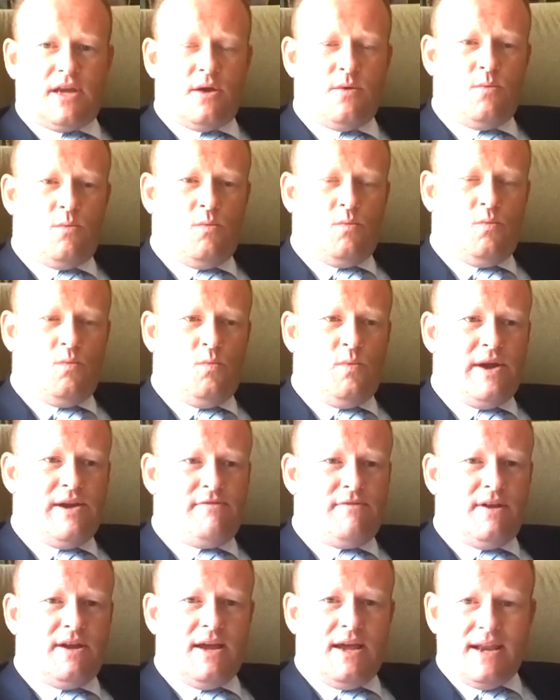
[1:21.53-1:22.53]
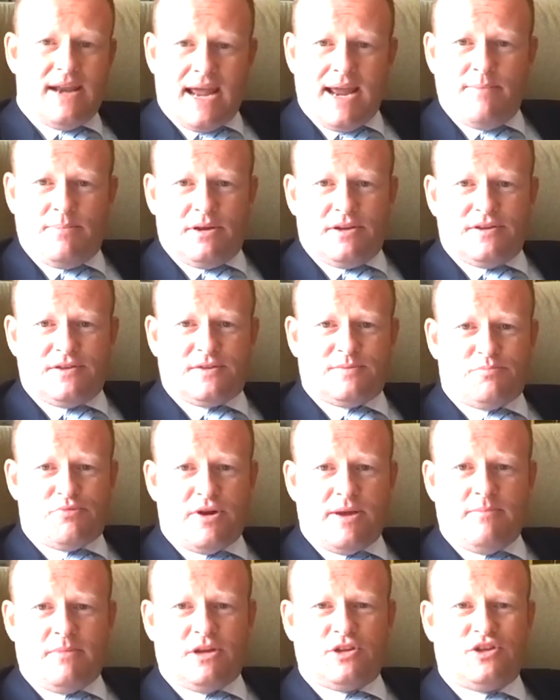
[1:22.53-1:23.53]
So we're enablers,
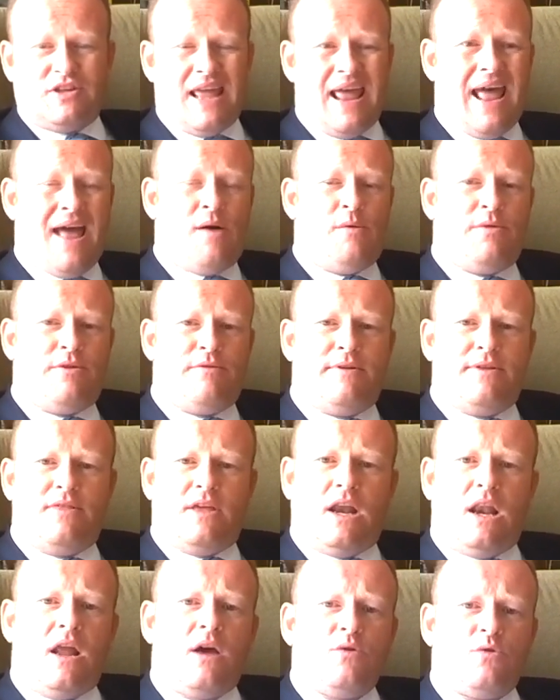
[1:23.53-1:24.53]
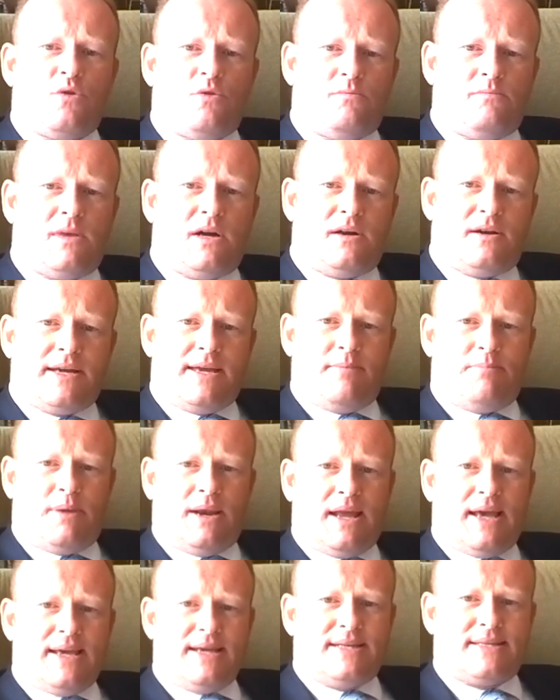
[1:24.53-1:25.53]
pretty much they're out there in the local
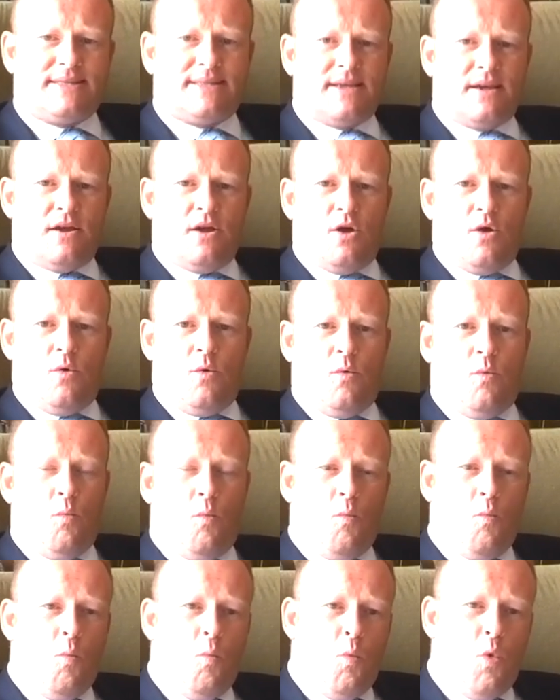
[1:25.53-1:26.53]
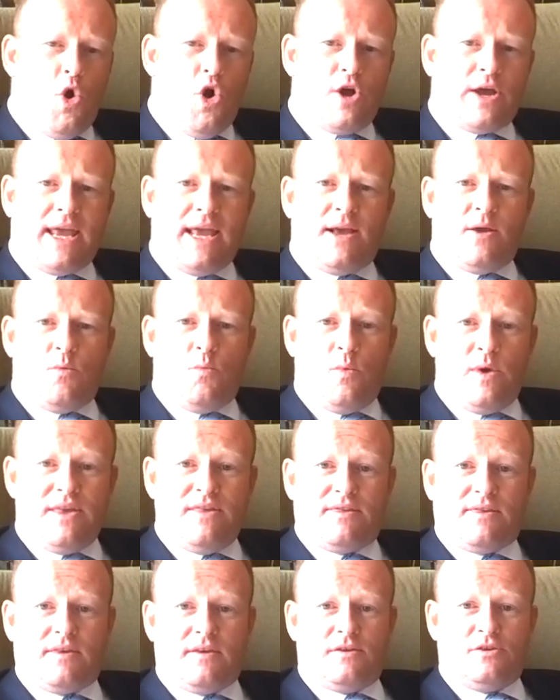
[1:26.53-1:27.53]
marketplace working
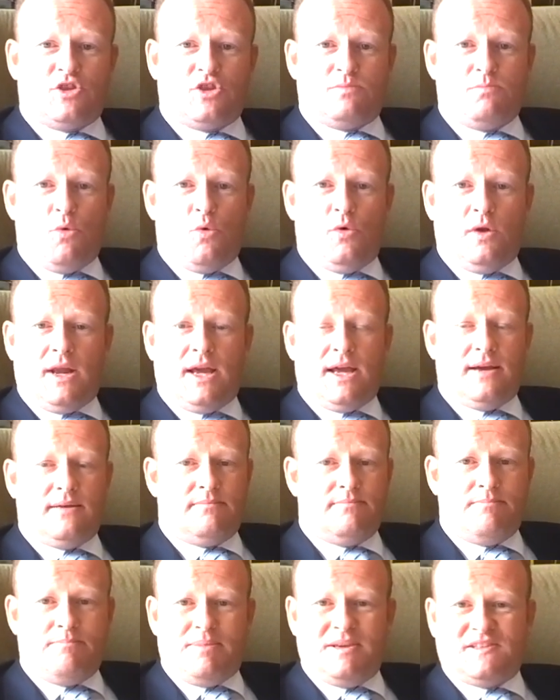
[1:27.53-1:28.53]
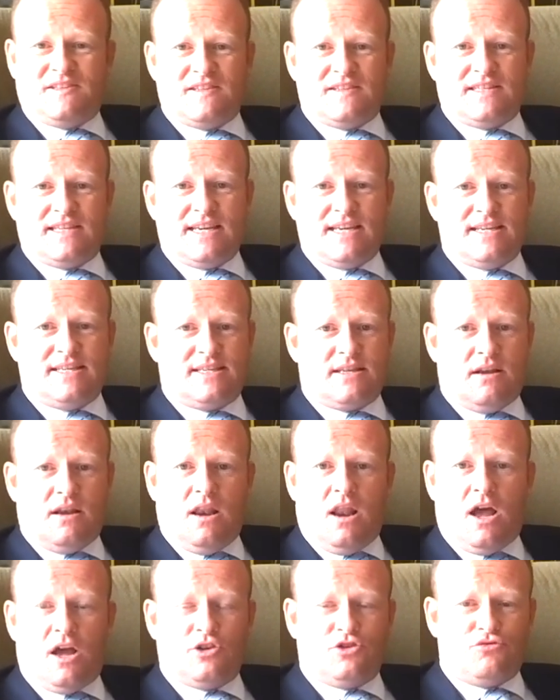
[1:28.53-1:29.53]
with smaller businesses,
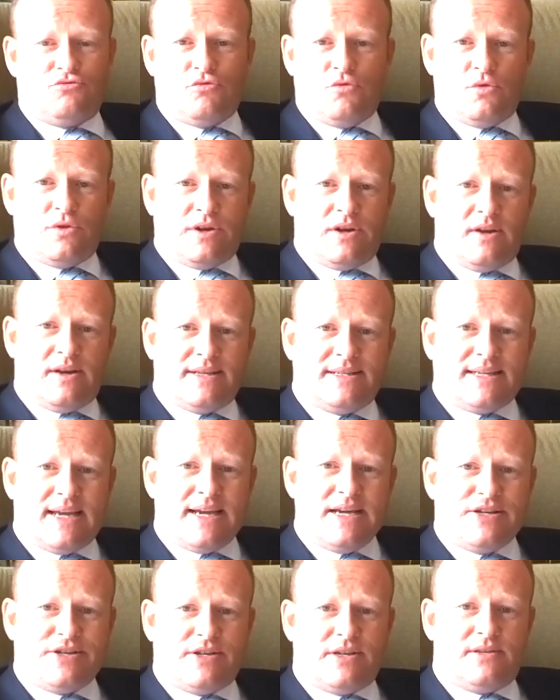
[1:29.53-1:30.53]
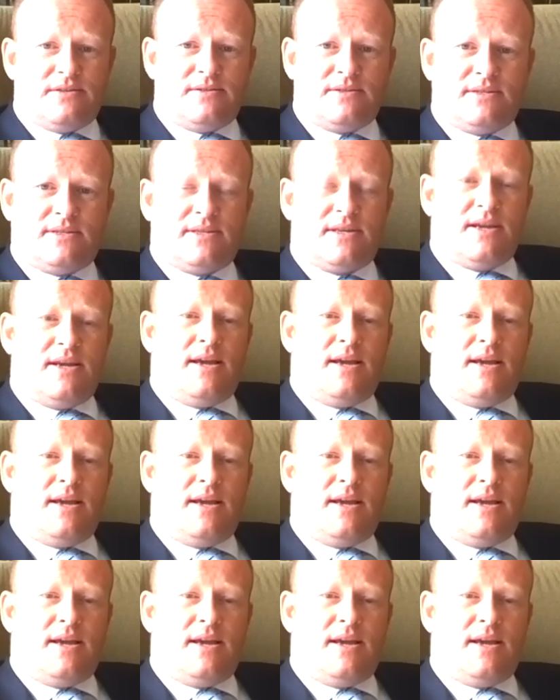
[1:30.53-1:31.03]
larger organisations.